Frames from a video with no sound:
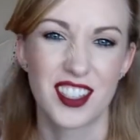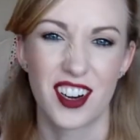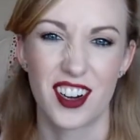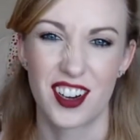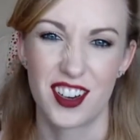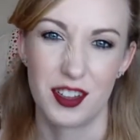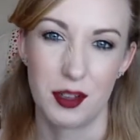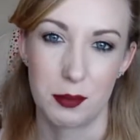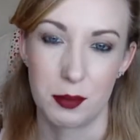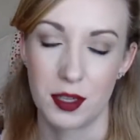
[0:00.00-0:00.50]

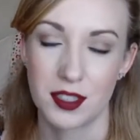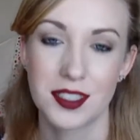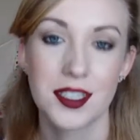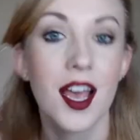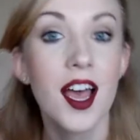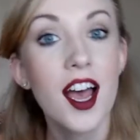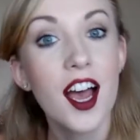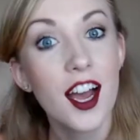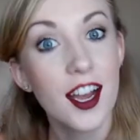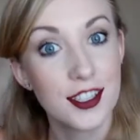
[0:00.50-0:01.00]
darker lip gloss,
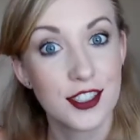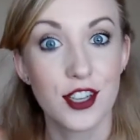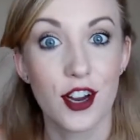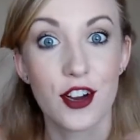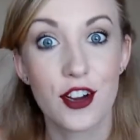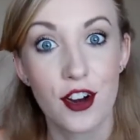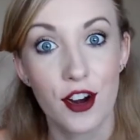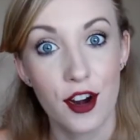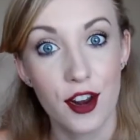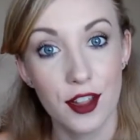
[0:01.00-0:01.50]
a
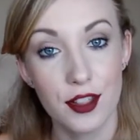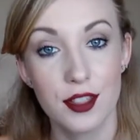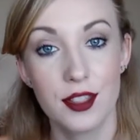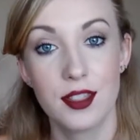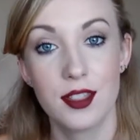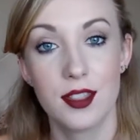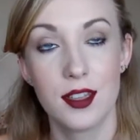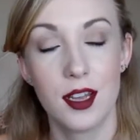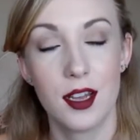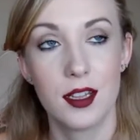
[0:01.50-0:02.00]
darker
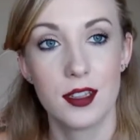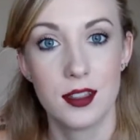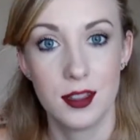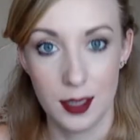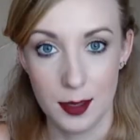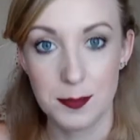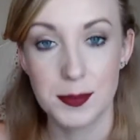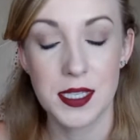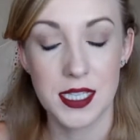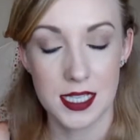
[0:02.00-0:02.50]

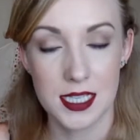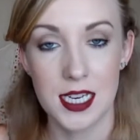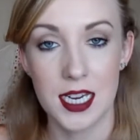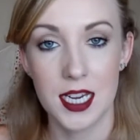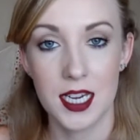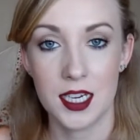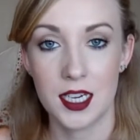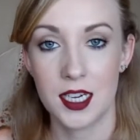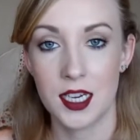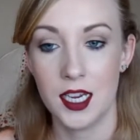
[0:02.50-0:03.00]

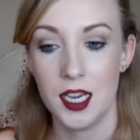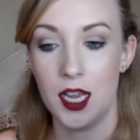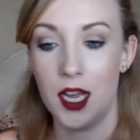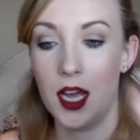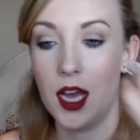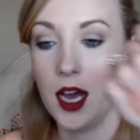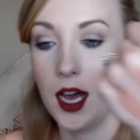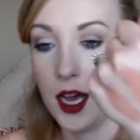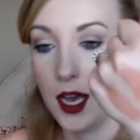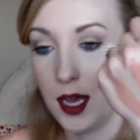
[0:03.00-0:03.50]
lipstick.
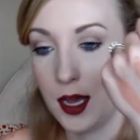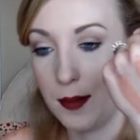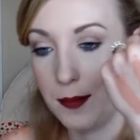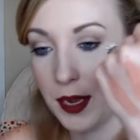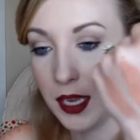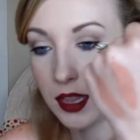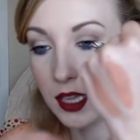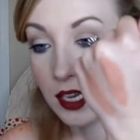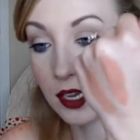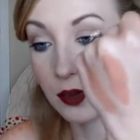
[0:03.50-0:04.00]
Um,
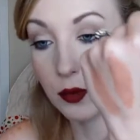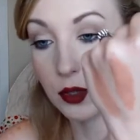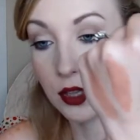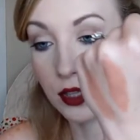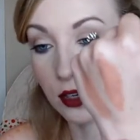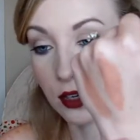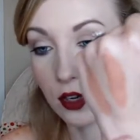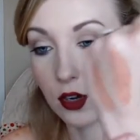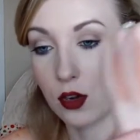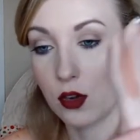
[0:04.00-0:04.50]
I think it would
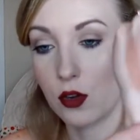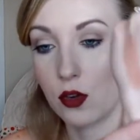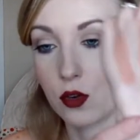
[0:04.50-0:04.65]
look